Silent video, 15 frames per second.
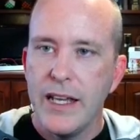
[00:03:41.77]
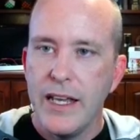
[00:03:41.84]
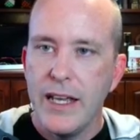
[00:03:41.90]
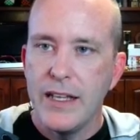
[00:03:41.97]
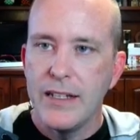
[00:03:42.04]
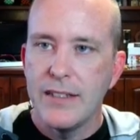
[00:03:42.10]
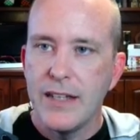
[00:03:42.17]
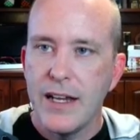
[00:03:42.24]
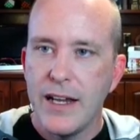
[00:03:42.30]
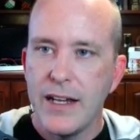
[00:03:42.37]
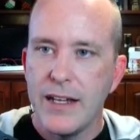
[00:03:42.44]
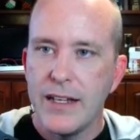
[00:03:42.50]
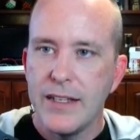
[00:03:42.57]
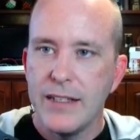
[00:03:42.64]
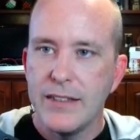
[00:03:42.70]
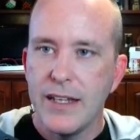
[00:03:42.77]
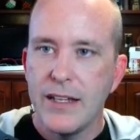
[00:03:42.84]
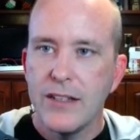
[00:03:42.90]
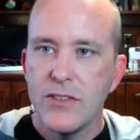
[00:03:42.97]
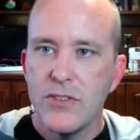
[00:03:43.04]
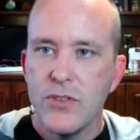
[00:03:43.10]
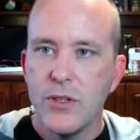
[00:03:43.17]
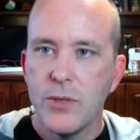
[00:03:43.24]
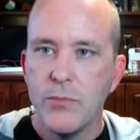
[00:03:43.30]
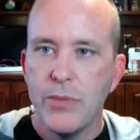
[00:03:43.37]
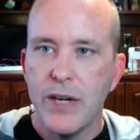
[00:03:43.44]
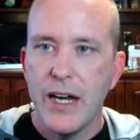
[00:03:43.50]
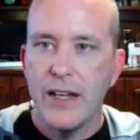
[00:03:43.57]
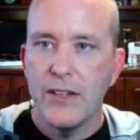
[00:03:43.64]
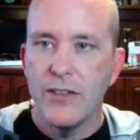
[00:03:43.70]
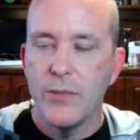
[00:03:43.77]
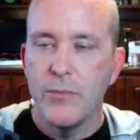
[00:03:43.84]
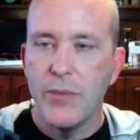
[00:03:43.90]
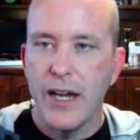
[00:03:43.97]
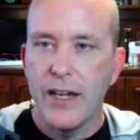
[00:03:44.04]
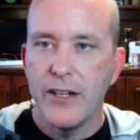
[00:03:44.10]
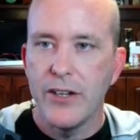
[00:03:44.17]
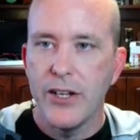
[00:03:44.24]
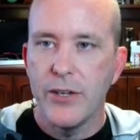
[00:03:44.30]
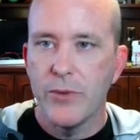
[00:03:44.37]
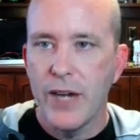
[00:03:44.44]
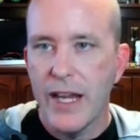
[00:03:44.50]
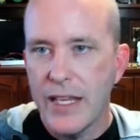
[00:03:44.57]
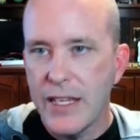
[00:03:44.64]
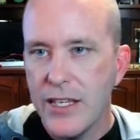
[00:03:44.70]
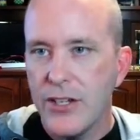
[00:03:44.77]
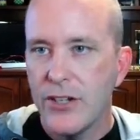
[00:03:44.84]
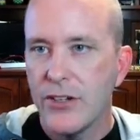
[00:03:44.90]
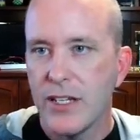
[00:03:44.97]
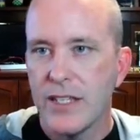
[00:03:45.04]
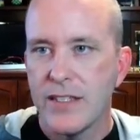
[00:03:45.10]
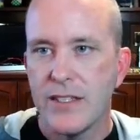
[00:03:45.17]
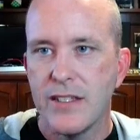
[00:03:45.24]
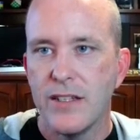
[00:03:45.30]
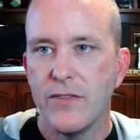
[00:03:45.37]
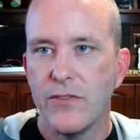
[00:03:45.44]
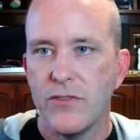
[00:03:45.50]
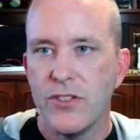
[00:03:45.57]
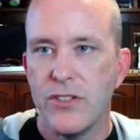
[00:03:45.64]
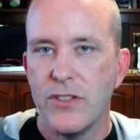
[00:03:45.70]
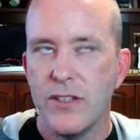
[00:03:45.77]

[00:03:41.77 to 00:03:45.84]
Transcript: and I tell it to compile the binary right here, instead of